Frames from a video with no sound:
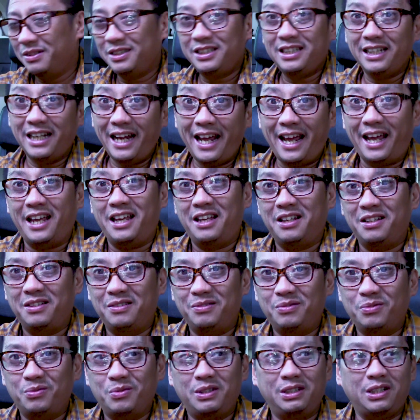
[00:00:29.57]
Today
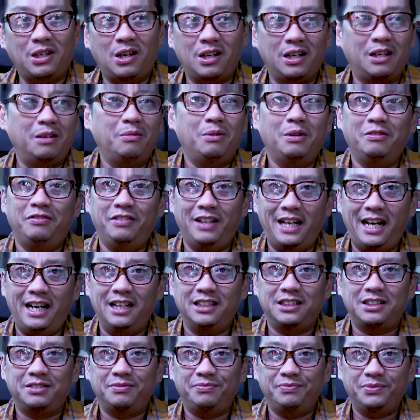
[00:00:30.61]
we're talking about
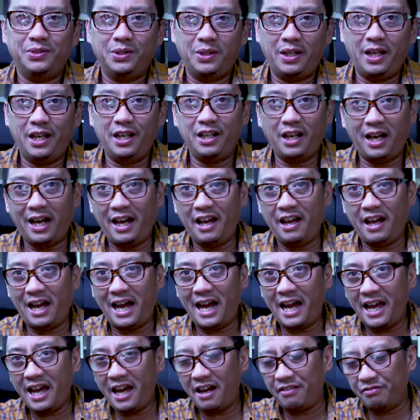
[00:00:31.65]
flash. Okay,
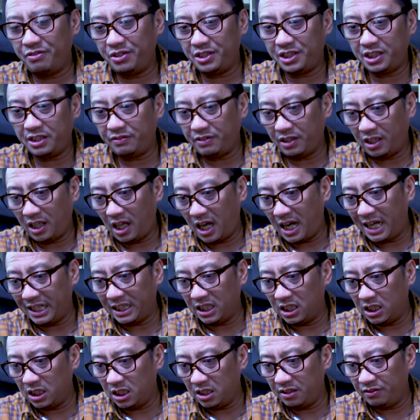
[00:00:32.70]
I have received a
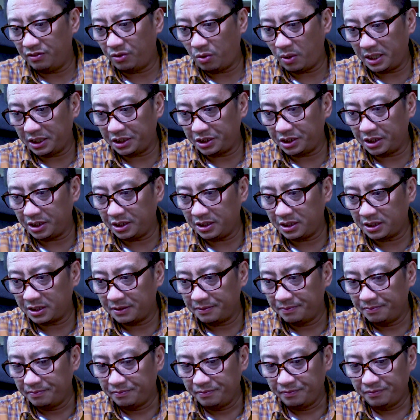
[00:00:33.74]
lot of questions
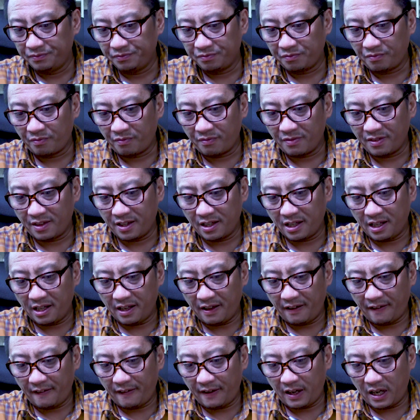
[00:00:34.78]

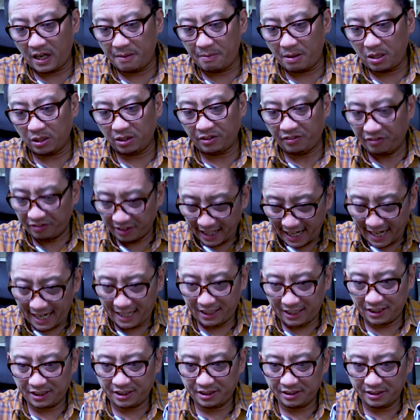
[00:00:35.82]
about
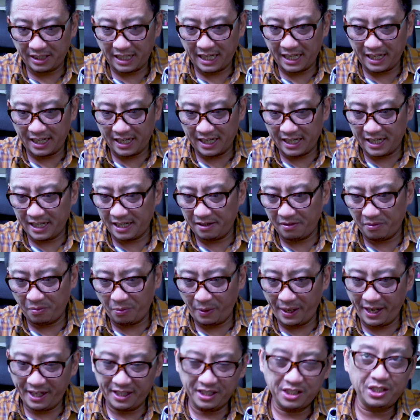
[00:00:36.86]
flash,
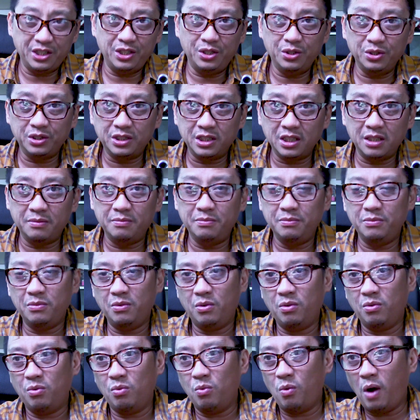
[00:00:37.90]
when to use them,
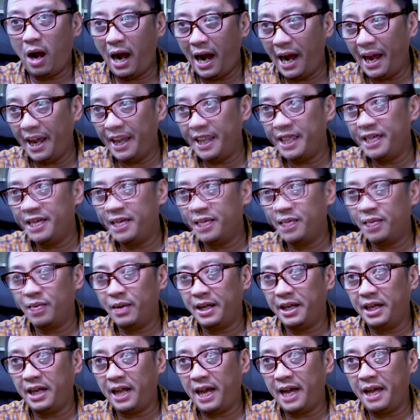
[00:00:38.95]
why,
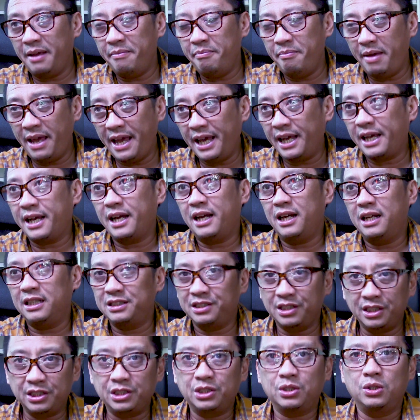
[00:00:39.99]
when I make
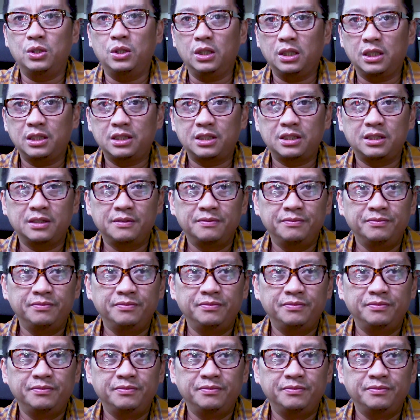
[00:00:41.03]
assist hooks.